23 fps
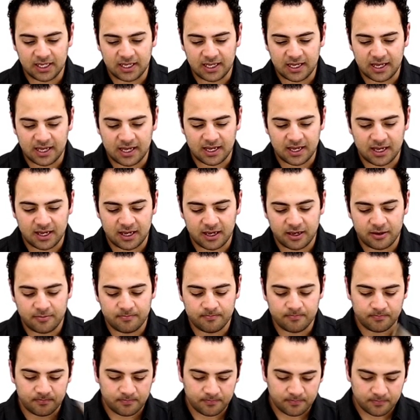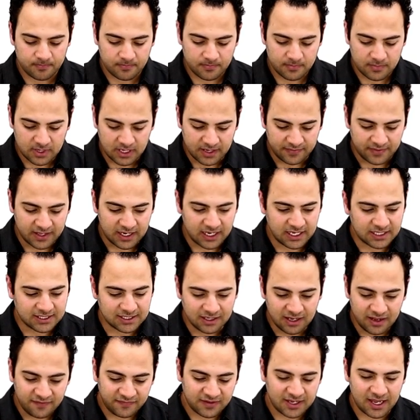And then his
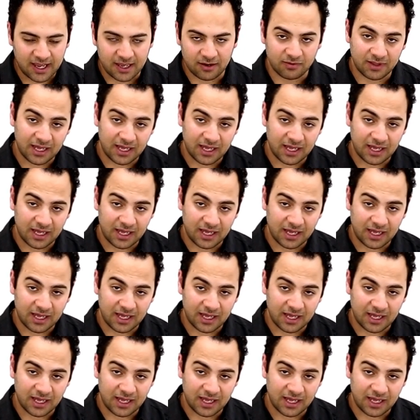left hand